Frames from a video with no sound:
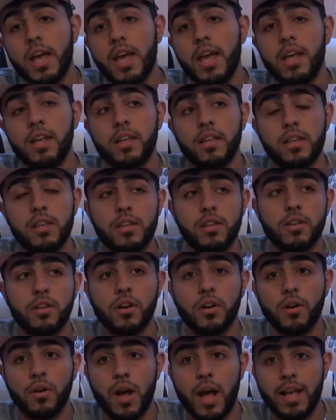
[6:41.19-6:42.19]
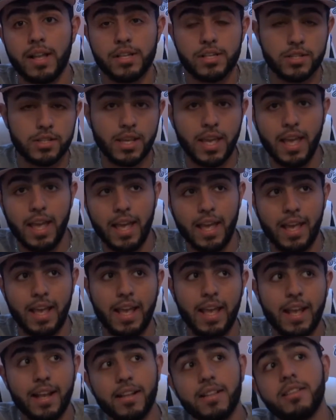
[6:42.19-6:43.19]
and you know I just
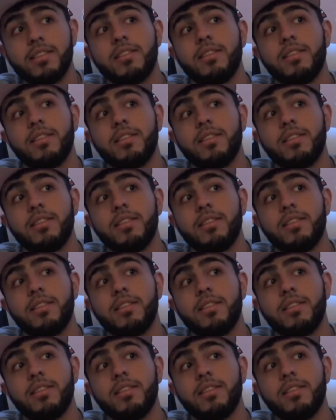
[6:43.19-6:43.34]
can't,